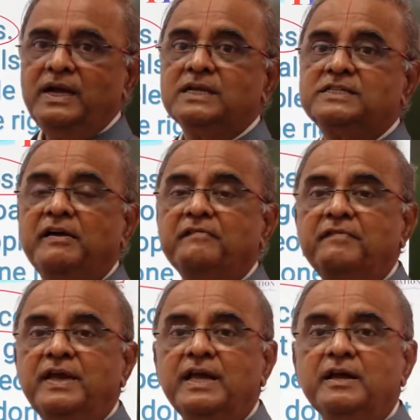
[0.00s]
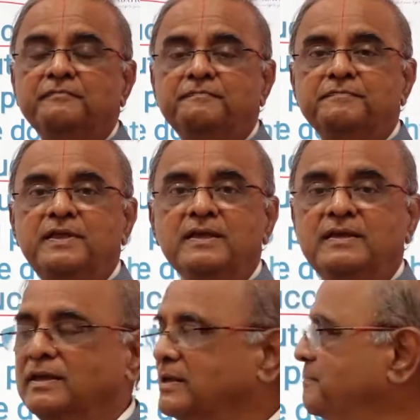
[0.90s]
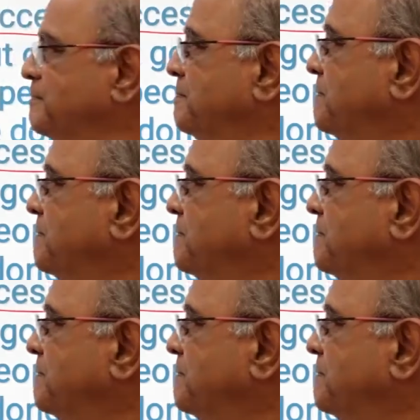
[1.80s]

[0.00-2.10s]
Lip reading: It is a way of thinking